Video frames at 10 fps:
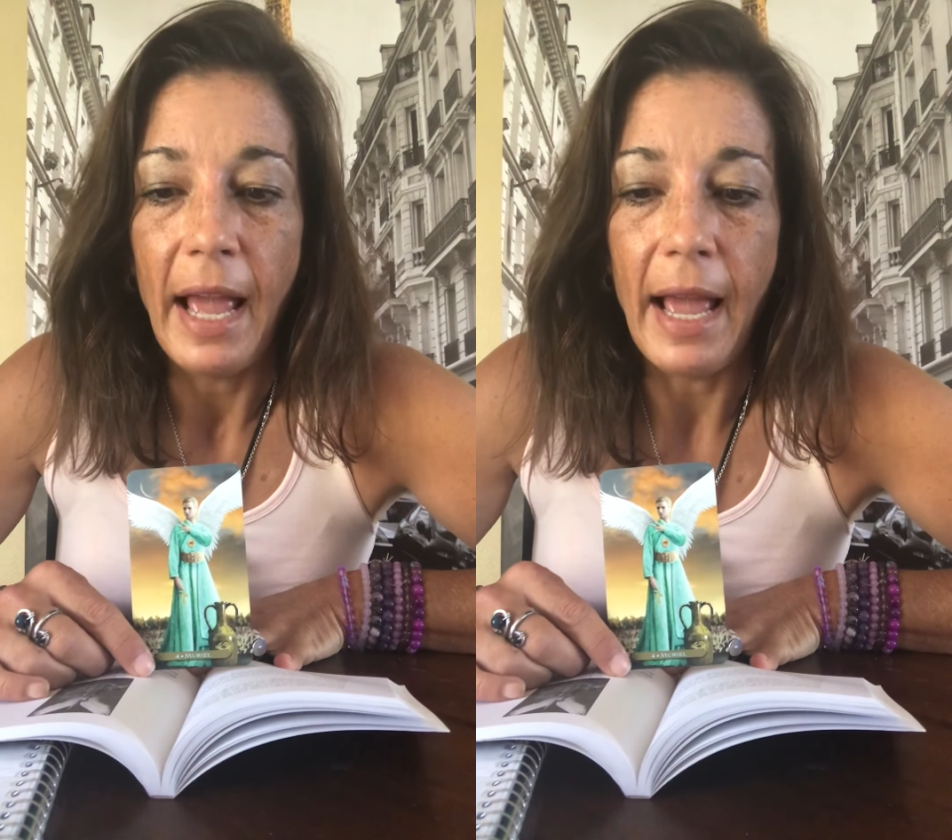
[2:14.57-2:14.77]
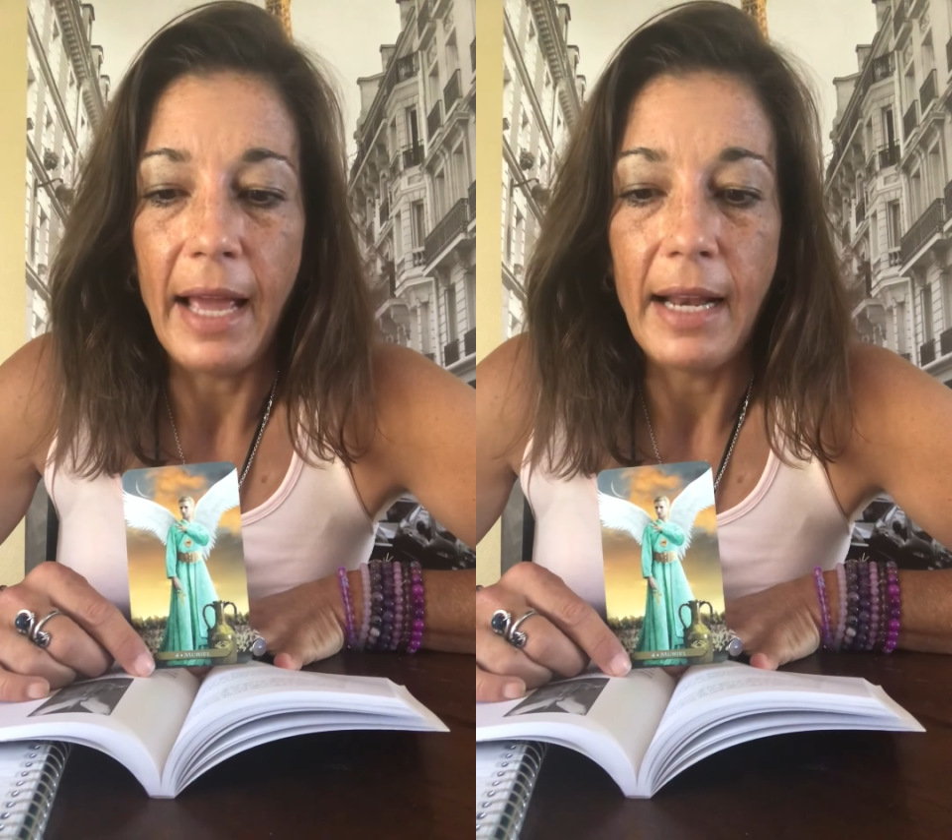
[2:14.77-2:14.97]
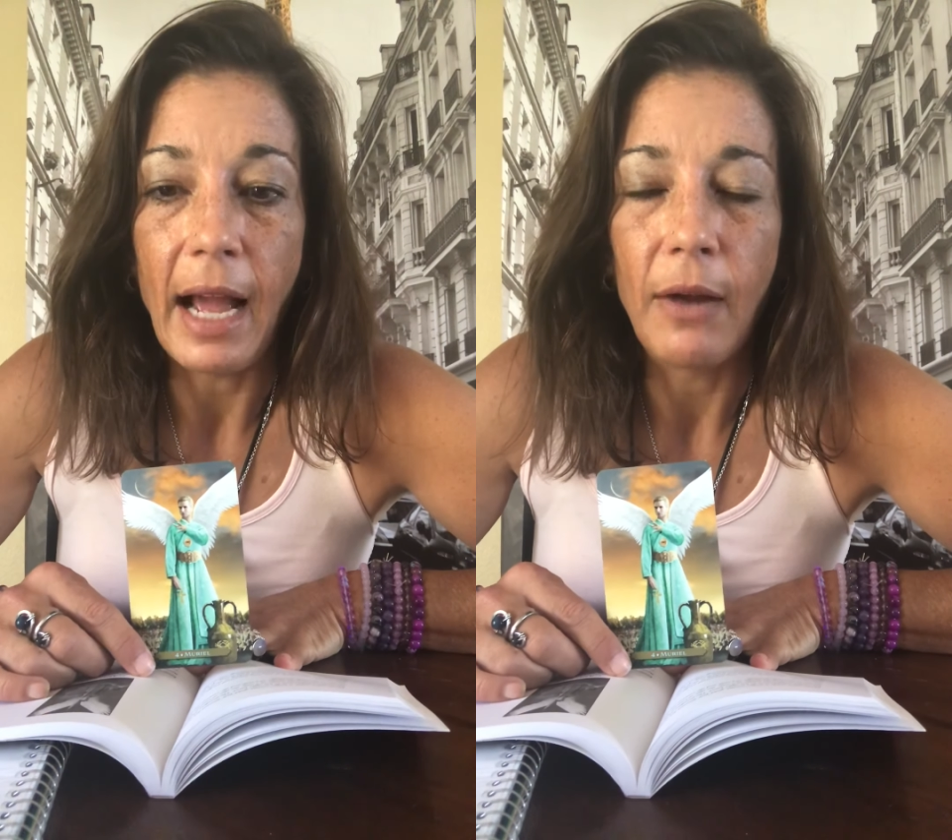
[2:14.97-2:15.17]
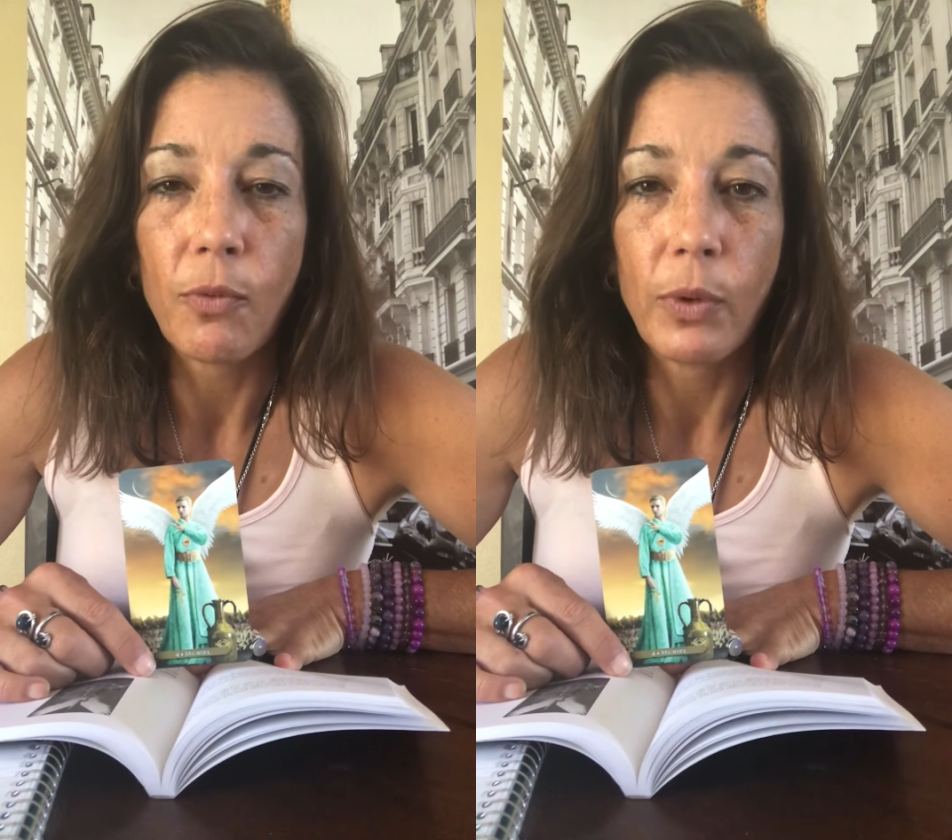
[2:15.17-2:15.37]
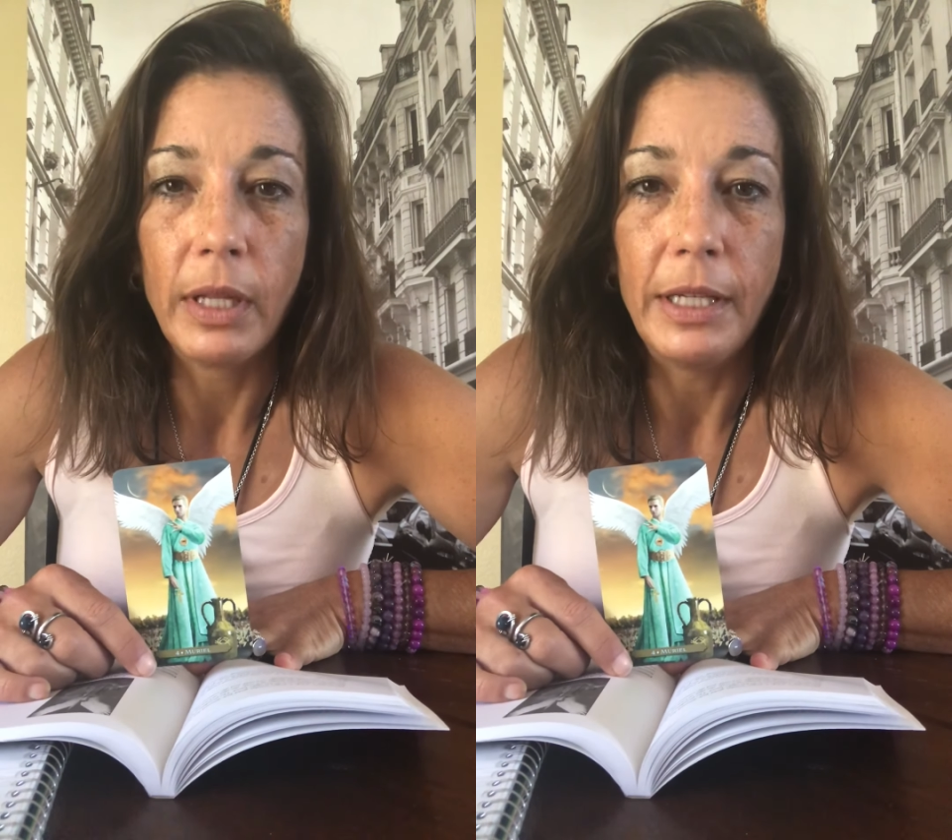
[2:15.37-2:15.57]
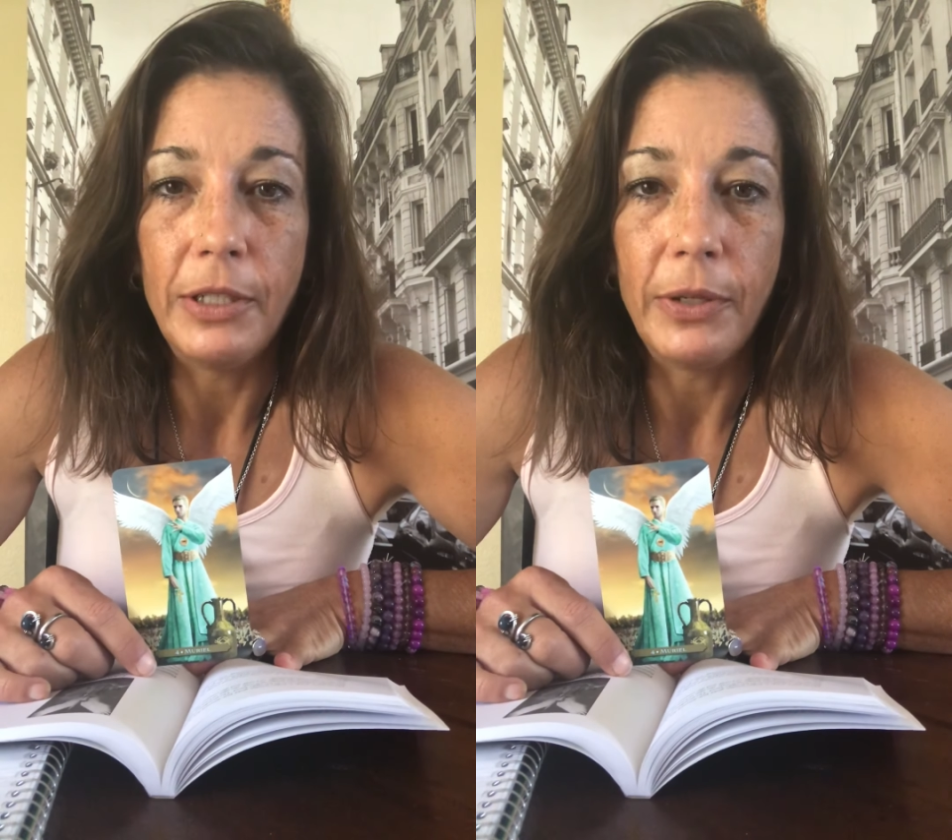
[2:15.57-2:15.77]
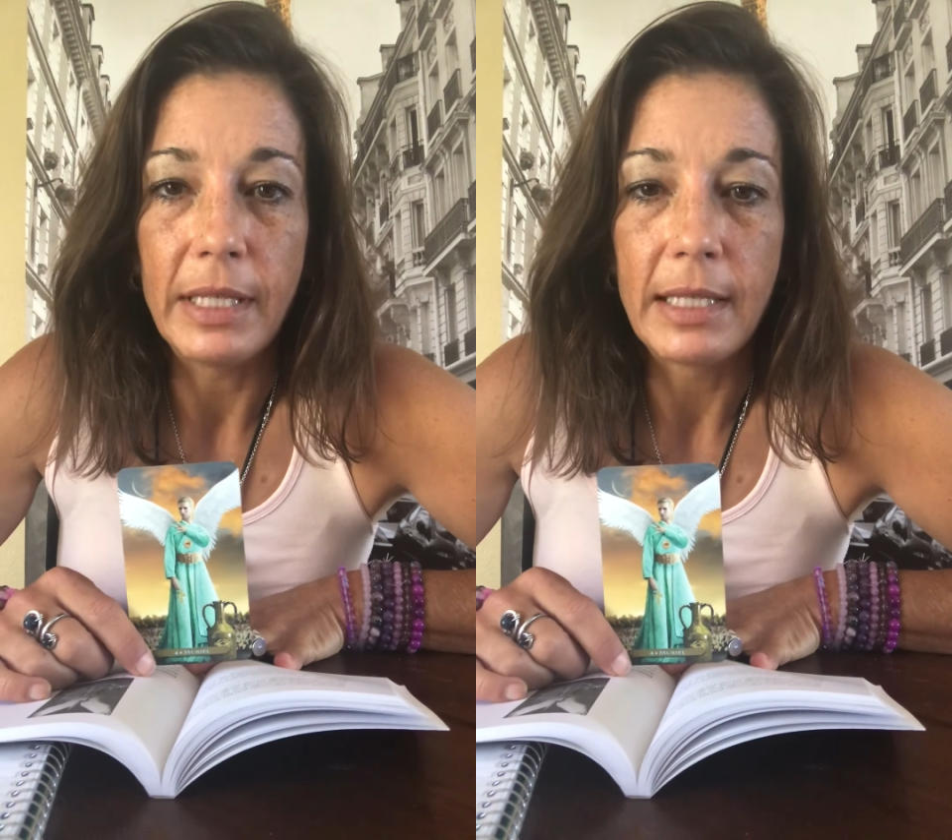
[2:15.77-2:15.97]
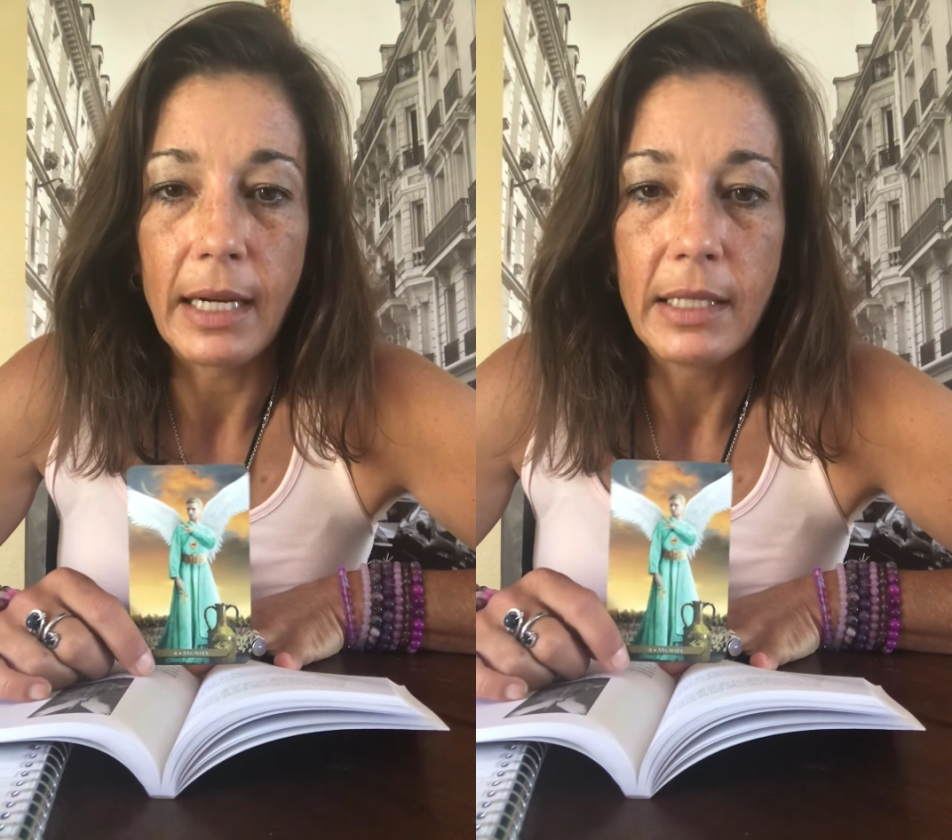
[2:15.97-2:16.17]
and I really do
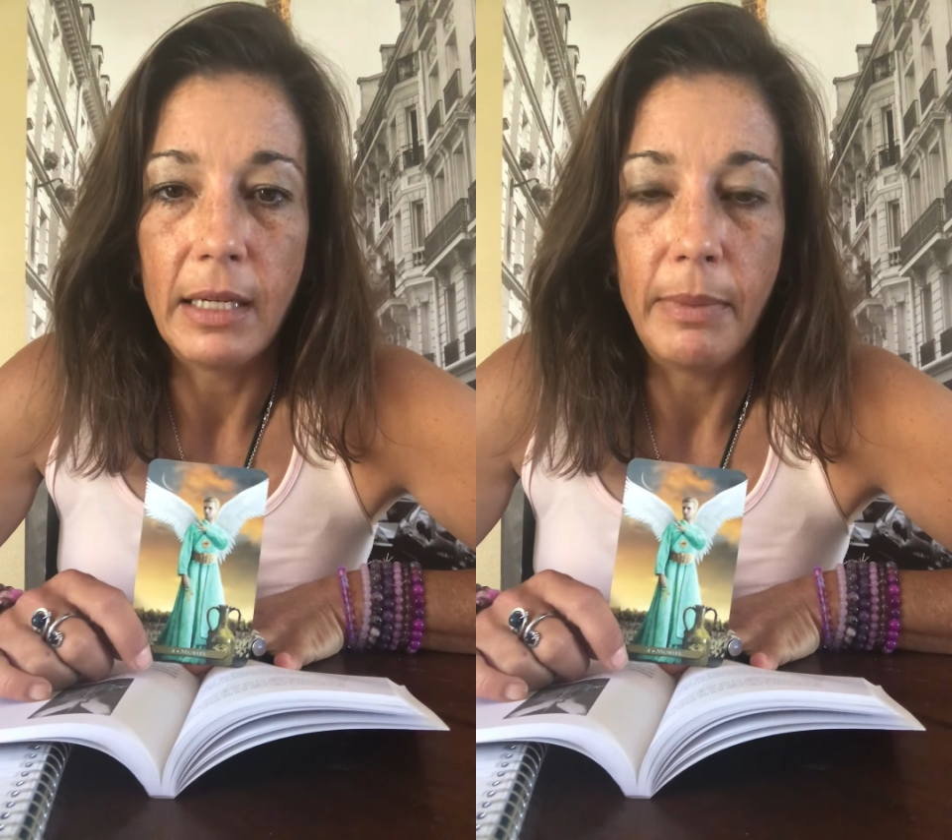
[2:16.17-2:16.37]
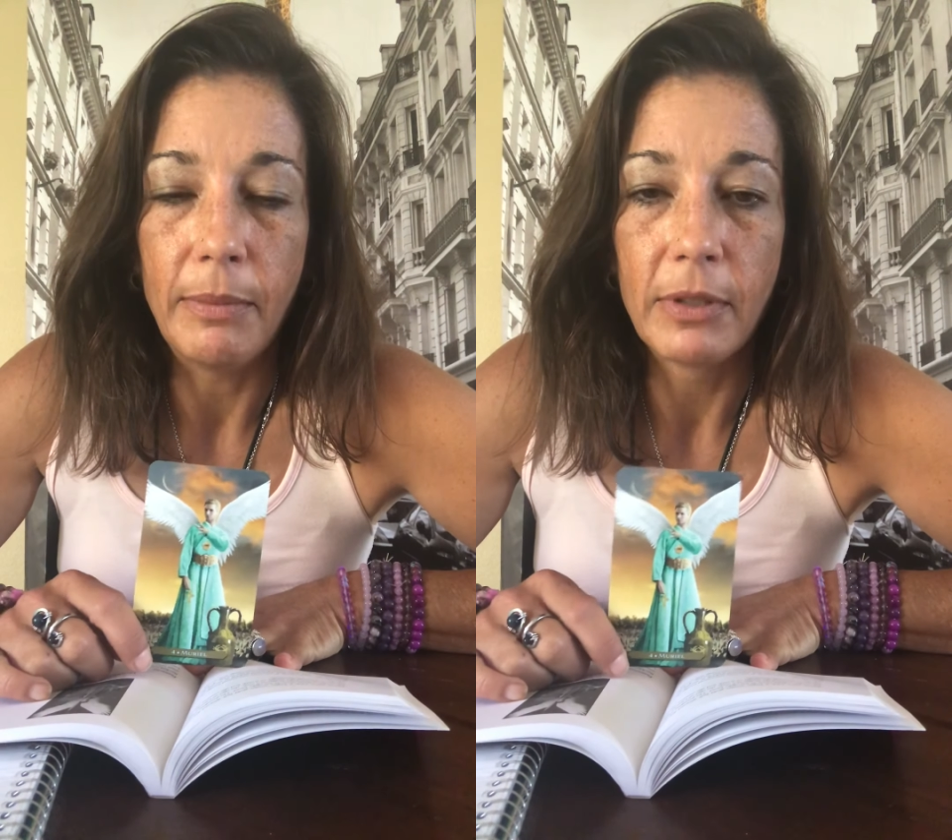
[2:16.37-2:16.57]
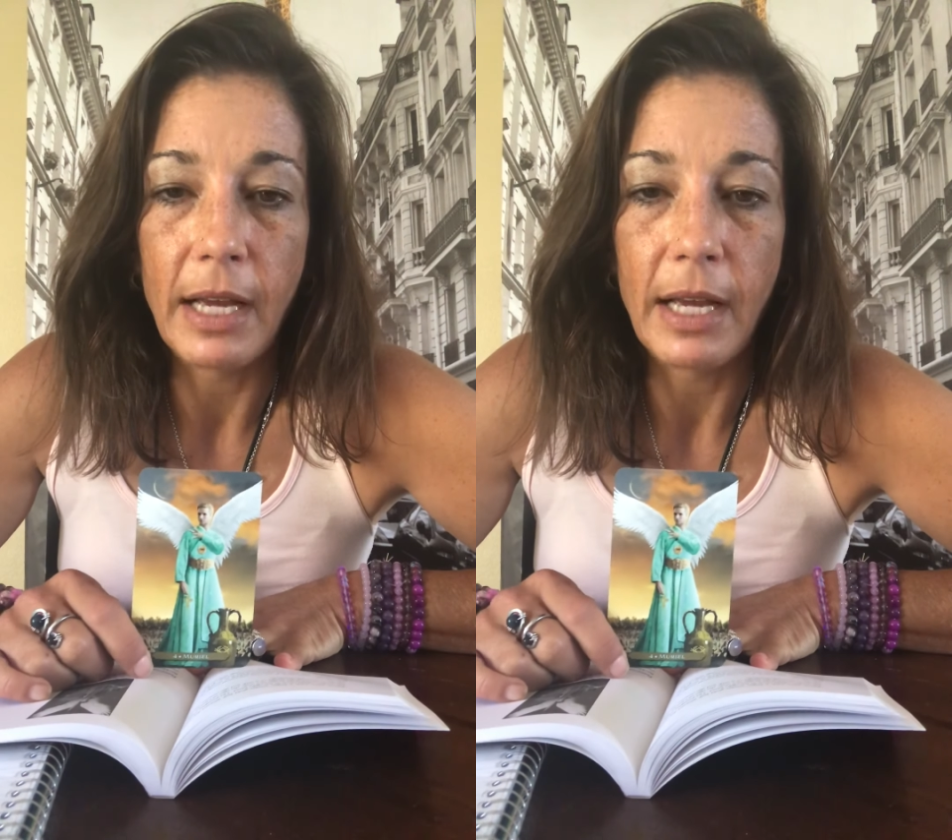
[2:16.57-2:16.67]
get sucked into people's